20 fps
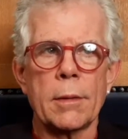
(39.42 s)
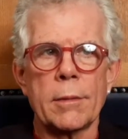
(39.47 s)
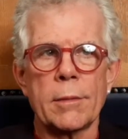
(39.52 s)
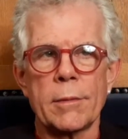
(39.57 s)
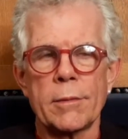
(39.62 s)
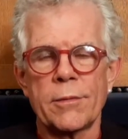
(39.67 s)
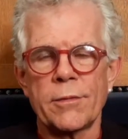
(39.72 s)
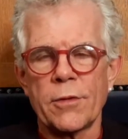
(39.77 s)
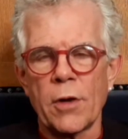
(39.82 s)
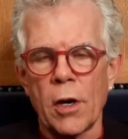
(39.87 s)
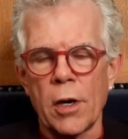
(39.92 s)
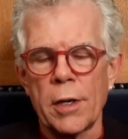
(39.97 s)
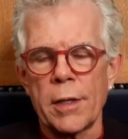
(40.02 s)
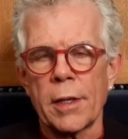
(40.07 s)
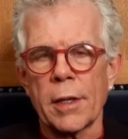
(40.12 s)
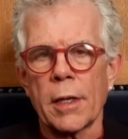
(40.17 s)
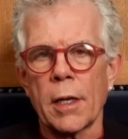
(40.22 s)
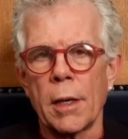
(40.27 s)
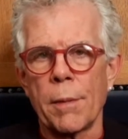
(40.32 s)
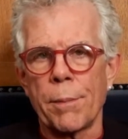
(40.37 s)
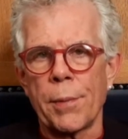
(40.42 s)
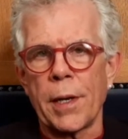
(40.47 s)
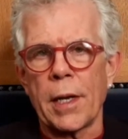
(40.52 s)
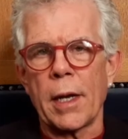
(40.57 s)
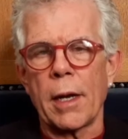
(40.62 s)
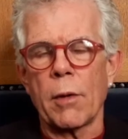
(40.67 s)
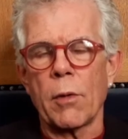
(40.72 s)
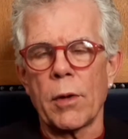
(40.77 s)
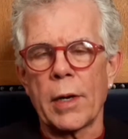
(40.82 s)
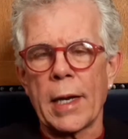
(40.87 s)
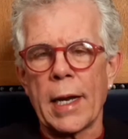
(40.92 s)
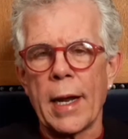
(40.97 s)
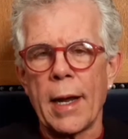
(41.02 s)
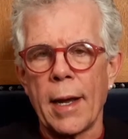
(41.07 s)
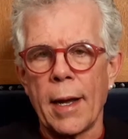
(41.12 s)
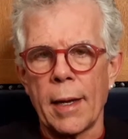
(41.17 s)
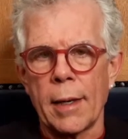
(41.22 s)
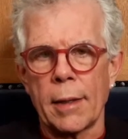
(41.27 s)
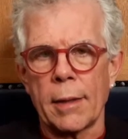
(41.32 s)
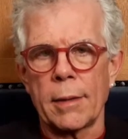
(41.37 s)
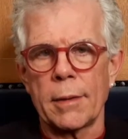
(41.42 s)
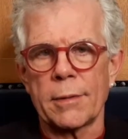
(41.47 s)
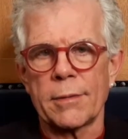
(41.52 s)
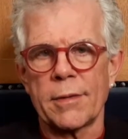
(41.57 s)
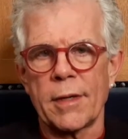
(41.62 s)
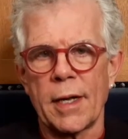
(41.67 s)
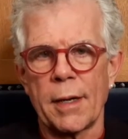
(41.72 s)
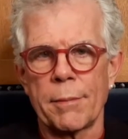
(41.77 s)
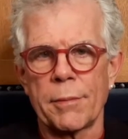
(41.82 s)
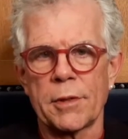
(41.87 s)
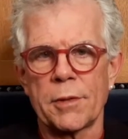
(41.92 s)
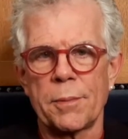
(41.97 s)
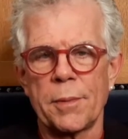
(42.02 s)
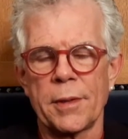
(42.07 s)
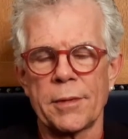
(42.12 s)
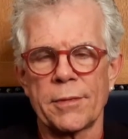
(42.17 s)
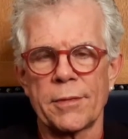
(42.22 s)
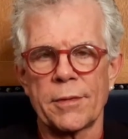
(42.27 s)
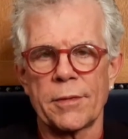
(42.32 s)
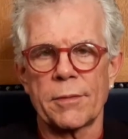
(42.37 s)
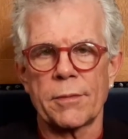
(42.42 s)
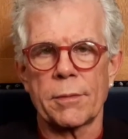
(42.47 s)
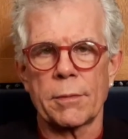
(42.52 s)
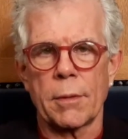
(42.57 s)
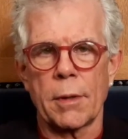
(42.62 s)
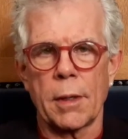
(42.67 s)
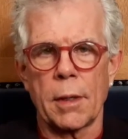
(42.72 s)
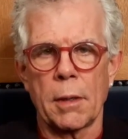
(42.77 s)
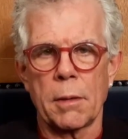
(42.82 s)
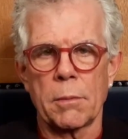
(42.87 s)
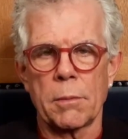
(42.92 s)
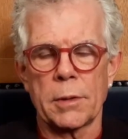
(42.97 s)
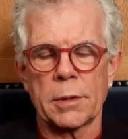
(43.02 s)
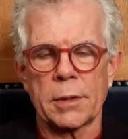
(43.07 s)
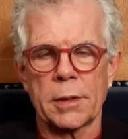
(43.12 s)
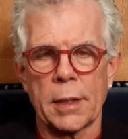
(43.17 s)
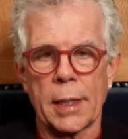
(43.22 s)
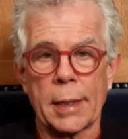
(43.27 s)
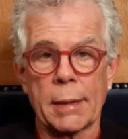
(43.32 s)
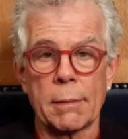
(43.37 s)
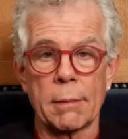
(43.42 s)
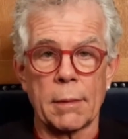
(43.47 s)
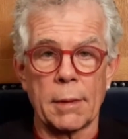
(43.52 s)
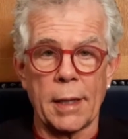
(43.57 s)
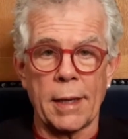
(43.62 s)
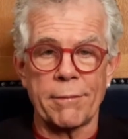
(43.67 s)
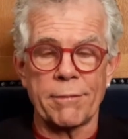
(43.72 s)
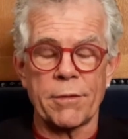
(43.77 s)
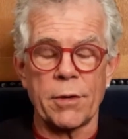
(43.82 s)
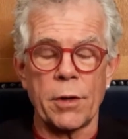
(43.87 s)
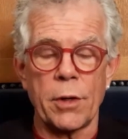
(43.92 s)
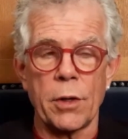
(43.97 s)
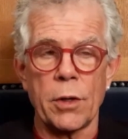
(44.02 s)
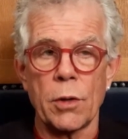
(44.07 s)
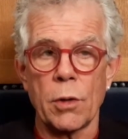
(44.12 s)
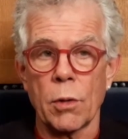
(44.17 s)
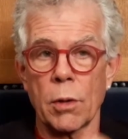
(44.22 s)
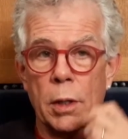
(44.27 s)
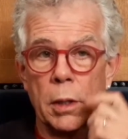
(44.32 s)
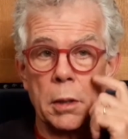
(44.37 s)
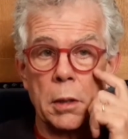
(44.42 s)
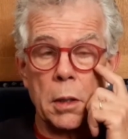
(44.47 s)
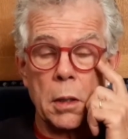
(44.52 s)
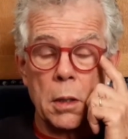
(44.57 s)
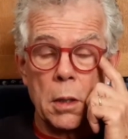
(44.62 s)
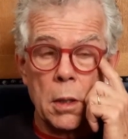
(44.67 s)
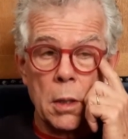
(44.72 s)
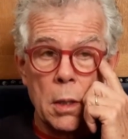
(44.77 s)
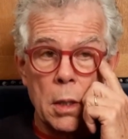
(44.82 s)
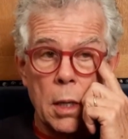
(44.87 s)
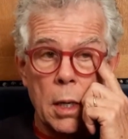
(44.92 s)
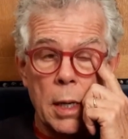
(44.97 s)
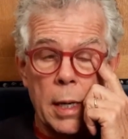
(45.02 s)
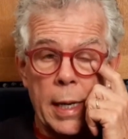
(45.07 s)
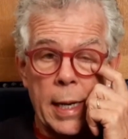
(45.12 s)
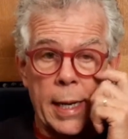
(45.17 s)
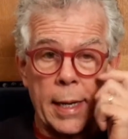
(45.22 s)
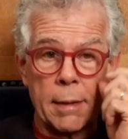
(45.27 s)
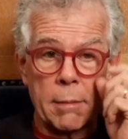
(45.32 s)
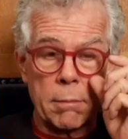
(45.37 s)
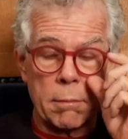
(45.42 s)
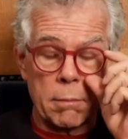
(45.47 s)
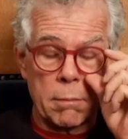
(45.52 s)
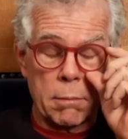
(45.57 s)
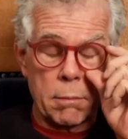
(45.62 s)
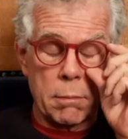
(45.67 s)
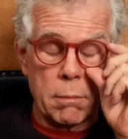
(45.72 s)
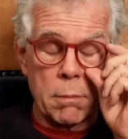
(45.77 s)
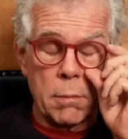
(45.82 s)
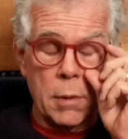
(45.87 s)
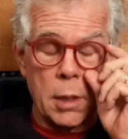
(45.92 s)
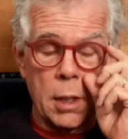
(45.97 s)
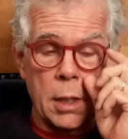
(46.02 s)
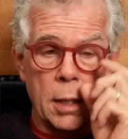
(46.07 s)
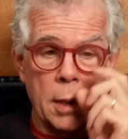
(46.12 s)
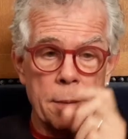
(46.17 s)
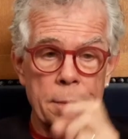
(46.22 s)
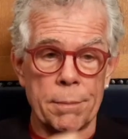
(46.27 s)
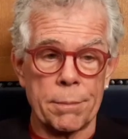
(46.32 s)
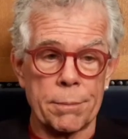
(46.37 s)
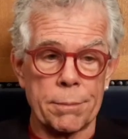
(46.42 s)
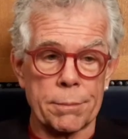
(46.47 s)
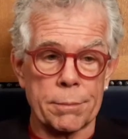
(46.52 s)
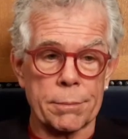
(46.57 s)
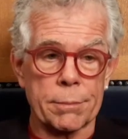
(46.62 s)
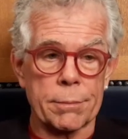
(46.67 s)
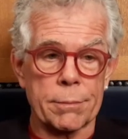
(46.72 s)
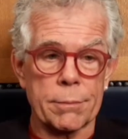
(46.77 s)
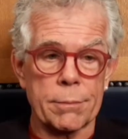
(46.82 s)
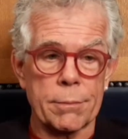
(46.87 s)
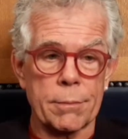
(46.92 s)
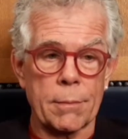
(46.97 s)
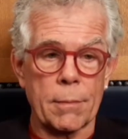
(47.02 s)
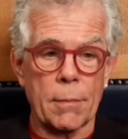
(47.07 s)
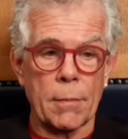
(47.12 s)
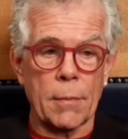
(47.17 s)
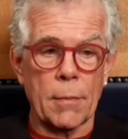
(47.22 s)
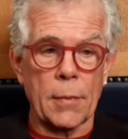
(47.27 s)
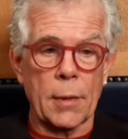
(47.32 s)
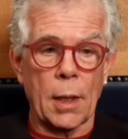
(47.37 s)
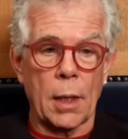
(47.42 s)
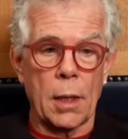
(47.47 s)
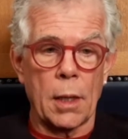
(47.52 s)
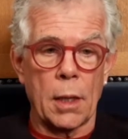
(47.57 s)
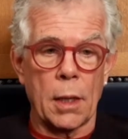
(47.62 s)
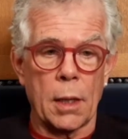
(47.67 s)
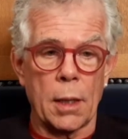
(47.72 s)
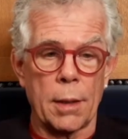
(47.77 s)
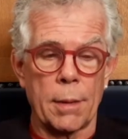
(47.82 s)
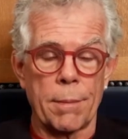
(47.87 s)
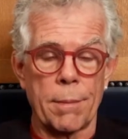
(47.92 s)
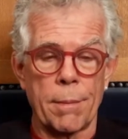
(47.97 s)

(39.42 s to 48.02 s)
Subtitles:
Starting the company, I already had an established business, which I left in New York. I had, um, uh,